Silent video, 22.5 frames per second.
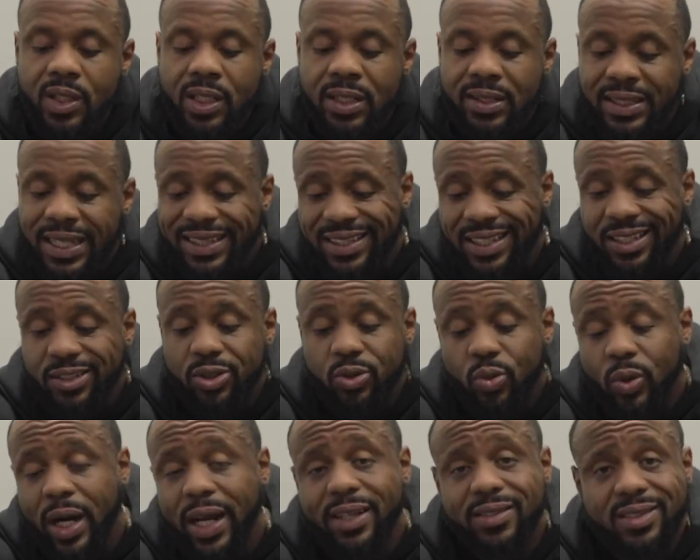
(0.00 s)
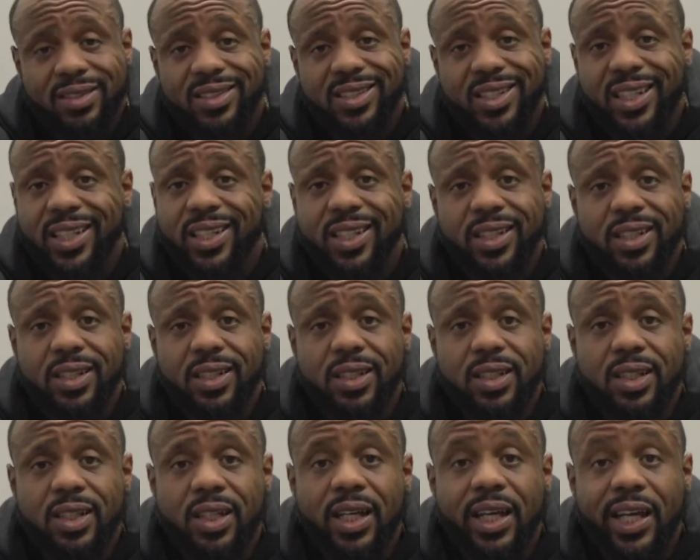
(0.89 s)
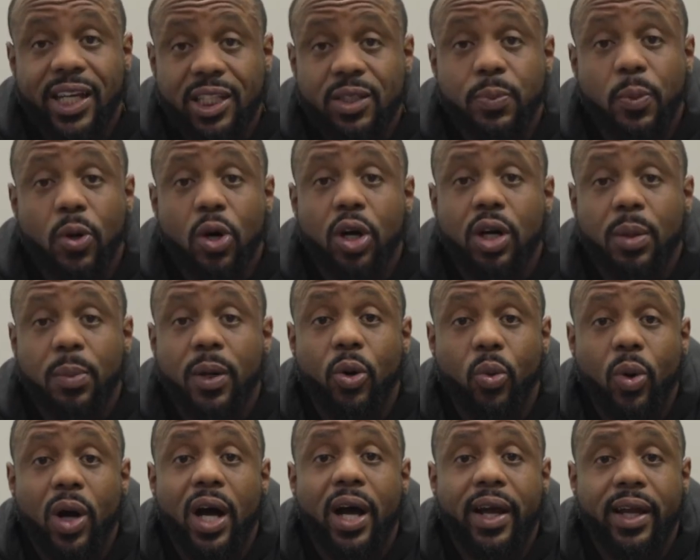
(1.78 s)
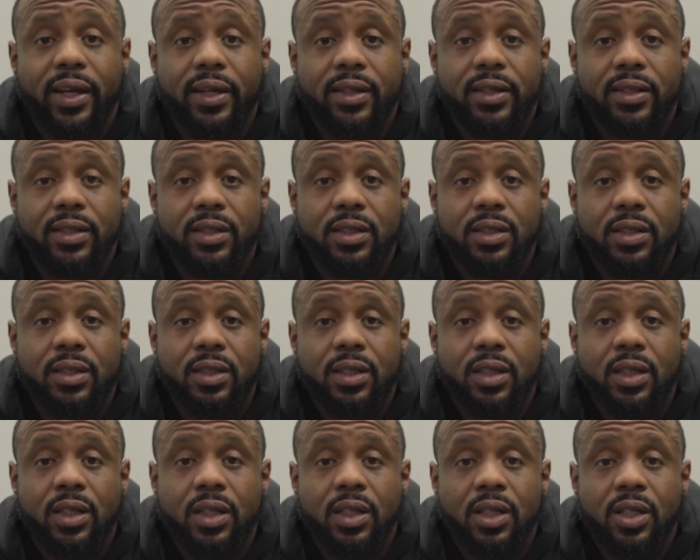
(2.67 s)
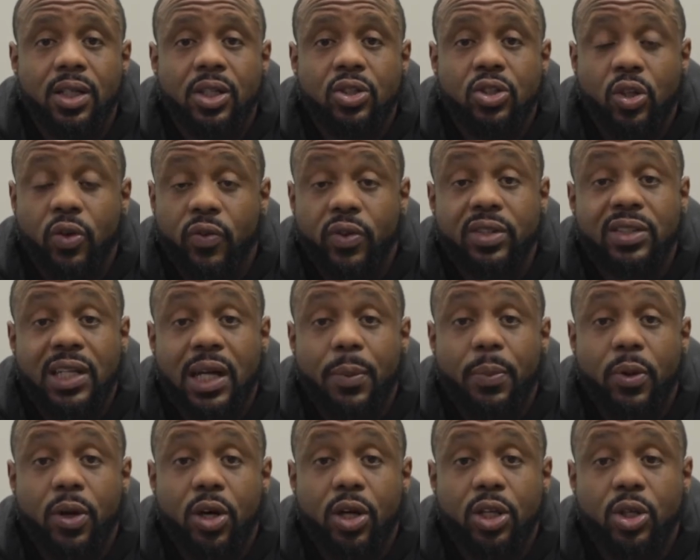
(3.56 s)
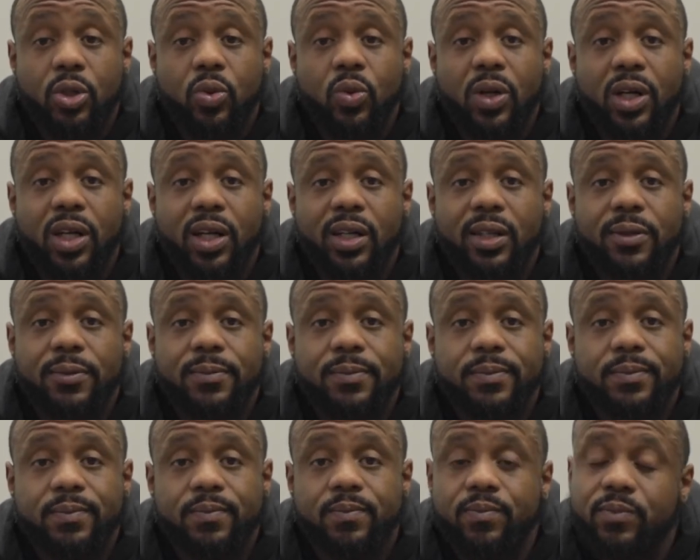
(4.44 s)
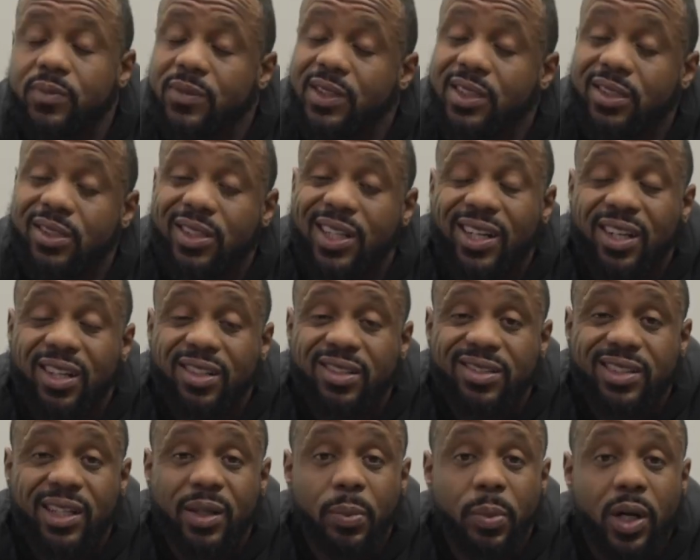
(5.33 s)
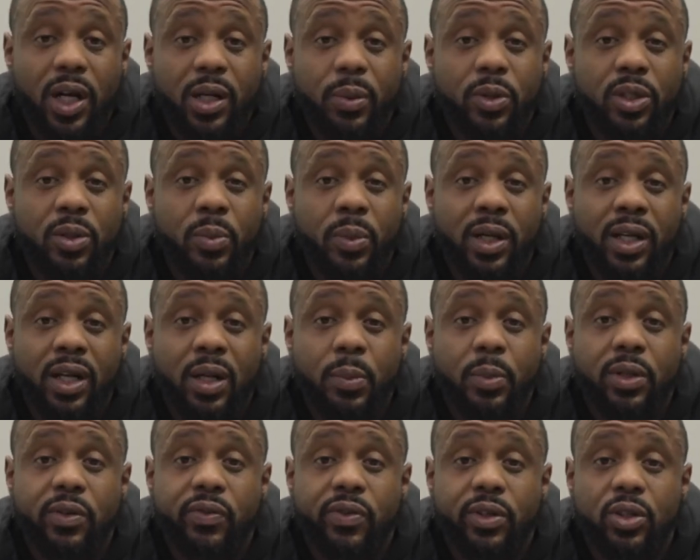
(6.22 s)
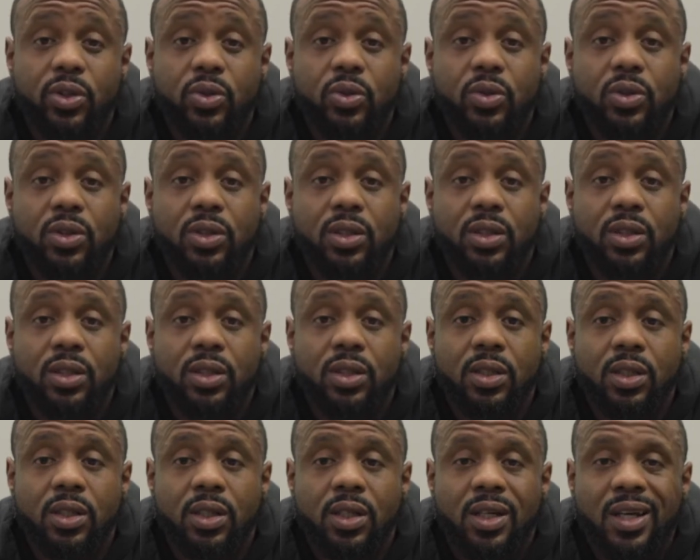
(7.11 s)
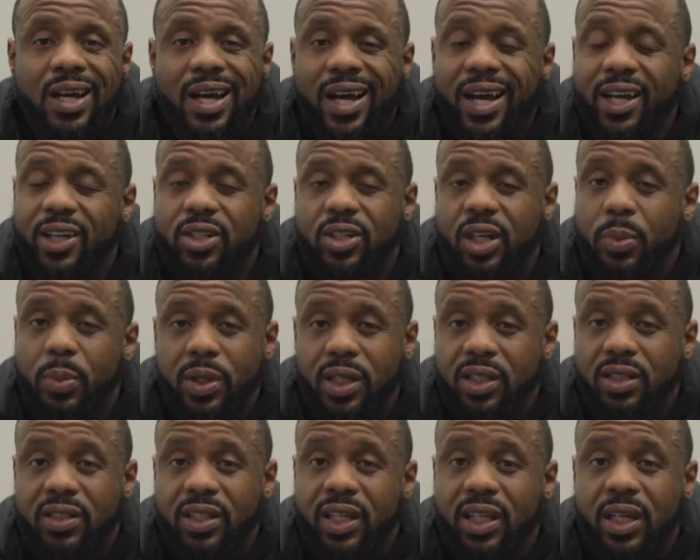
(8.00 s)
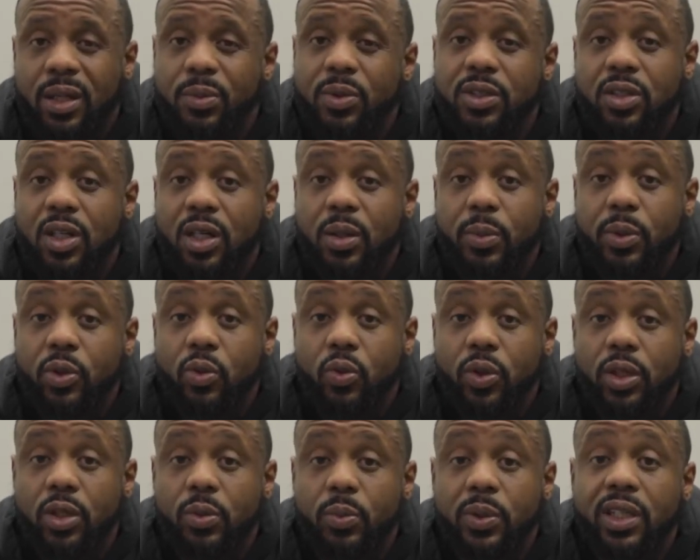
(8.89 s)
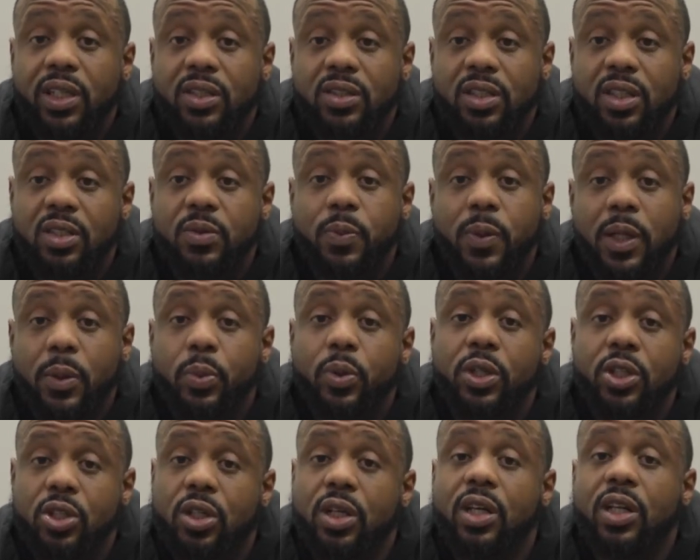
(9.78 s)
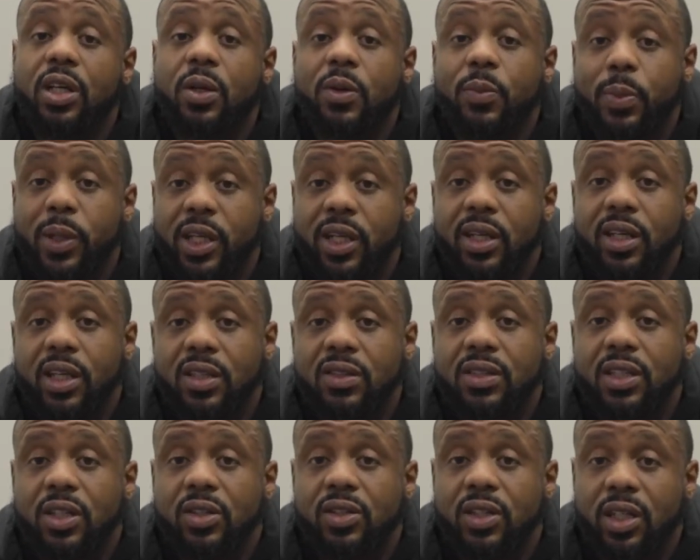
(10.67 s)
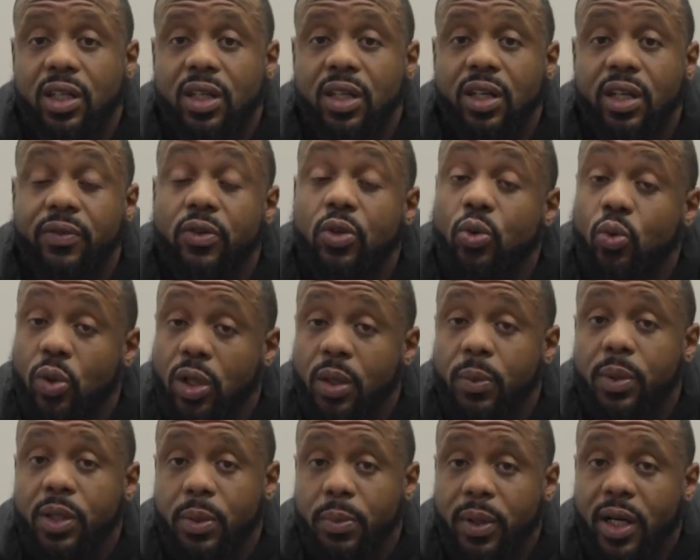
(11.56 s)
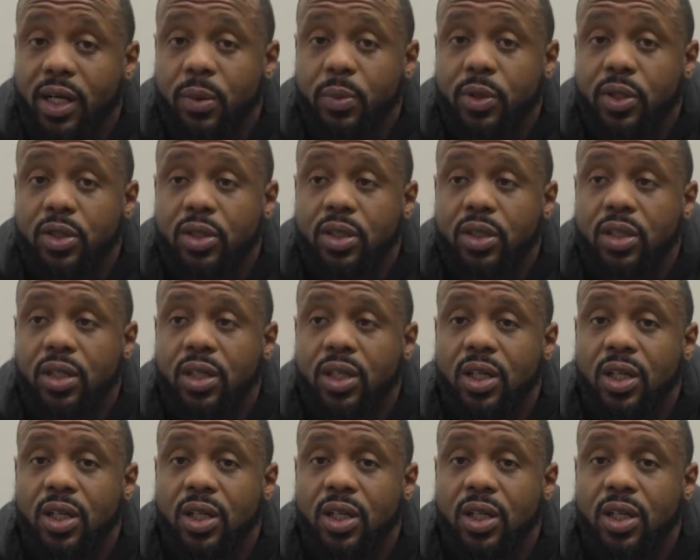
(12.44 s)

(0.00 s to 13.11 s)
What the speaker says: that this rice and chicken is part of my why. So if it's not part of your why, then you got to understand bodybuilding might not be for you. I ain't trying to be a dick. I'm just trying to be real, because there's people that you're going to compete against out there, if you want to be a bodybuilder,